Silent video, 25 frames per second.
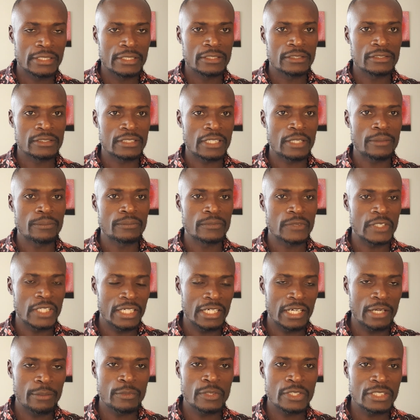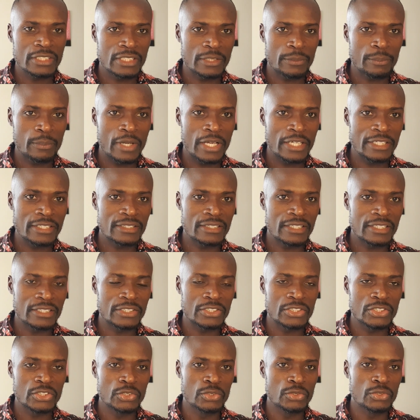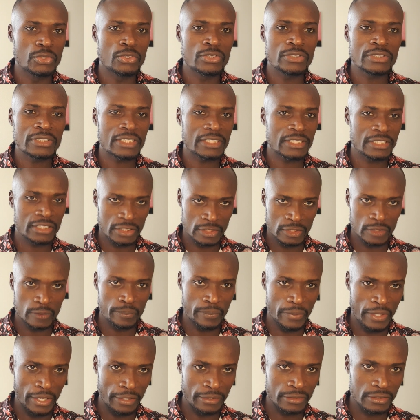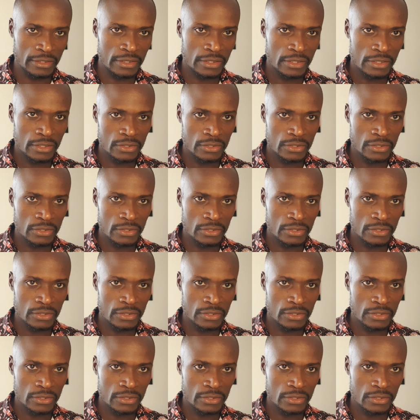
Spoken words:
Some dynamics emerge that you don't anticipate.